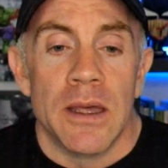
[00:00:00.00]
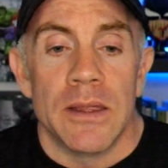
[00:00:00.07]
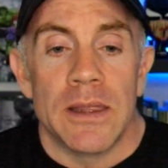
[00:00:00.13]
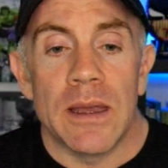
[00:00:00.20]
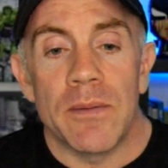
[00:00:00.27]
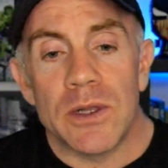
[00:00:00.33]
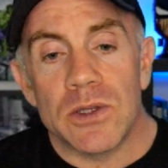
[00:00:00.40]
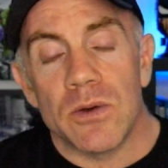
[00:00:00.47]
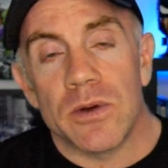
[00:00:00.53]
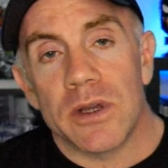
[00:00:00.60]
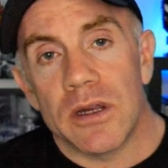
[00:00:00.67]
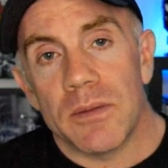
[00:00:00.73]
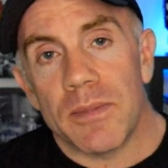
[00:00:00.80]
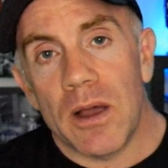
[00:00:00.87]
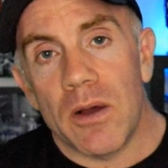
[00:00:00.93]
Then we're talking
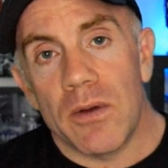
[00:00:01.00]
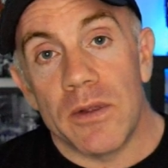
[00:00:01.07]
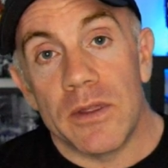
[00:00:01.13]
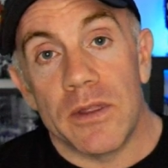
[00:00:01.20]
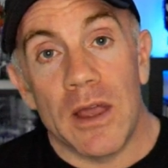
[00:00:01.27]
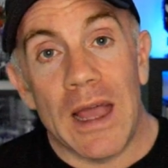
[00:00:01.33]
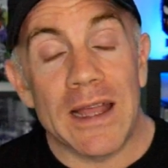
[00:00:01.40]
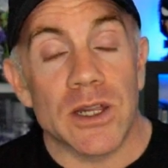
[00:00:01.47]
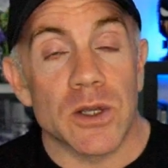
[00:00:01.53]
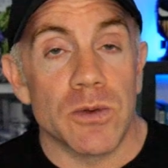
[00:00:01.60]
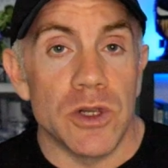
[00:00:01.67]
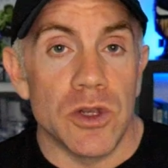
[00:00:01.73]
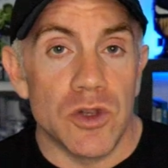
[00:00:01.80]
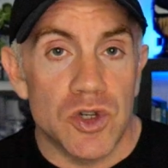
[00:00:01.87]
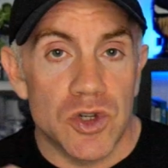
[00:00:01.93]
about the adequate
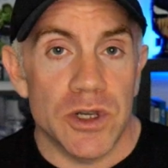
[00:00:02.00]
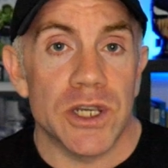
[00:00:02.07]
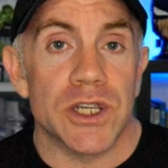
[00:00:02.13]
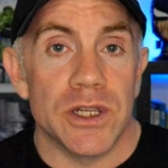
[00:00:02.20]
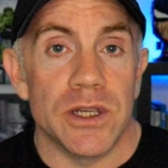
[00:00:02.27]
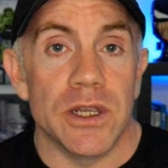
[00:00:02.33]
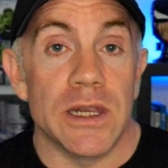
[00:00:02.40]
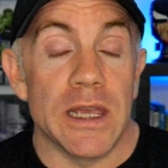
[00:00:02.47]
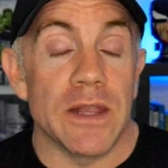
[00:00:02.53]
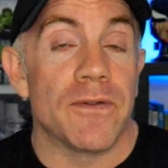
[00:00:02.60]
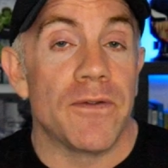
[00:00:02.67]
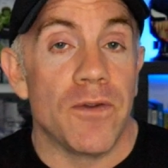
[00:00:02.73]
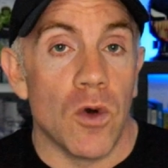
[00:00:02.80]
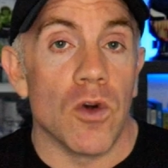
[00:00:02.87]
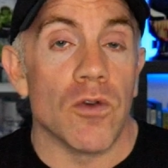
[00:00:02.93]
nutrition you need
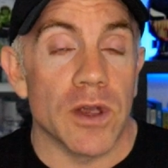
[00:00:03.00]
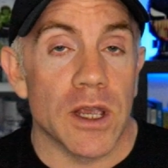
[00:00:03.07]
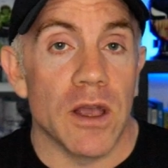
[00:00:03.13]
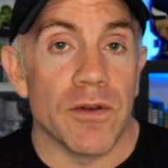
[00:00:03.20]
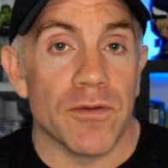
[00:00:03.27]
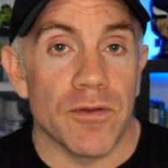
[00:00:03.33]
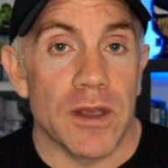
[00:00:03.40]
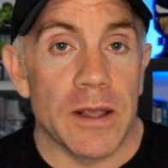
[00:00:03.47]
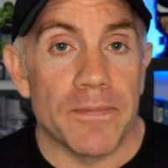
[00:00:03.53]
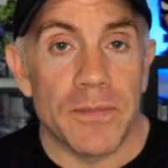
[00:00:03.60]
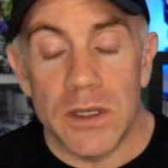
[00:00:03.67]
for recovery.